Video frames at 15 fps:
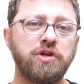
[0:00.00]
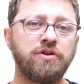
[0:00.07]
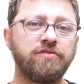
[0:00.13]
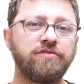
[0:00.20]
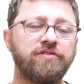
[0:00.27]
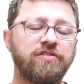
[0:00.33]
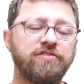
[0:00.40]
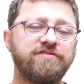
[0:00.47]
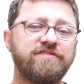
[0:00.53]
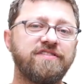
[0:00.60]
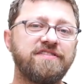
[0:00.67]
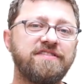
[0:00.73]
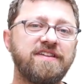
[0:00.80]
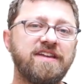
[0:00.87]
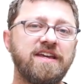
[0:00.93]
users to
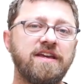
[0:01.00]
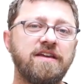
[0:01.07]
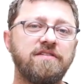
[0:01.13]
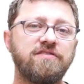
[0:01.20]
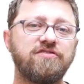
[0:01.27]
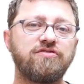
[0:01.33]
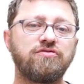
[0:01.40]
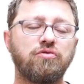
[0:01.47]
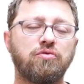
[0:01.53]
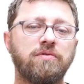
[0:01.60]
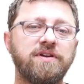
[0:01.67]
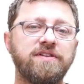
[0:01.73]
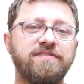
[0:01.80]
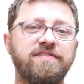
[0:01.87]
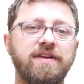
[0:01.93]
see
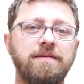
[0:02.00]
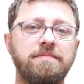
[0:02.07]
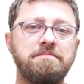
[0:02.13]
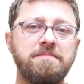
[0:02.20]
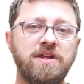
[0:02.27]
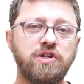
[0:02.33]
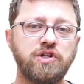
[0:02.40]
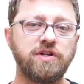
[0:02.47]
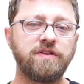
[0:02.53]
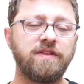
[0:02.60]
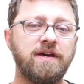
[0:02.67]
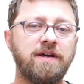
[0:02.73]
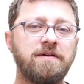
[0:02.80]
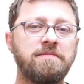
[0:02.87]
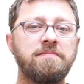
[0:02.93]
stories that mention
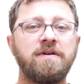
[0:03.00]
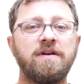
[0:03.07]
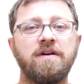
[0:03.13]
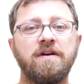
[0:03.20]
them,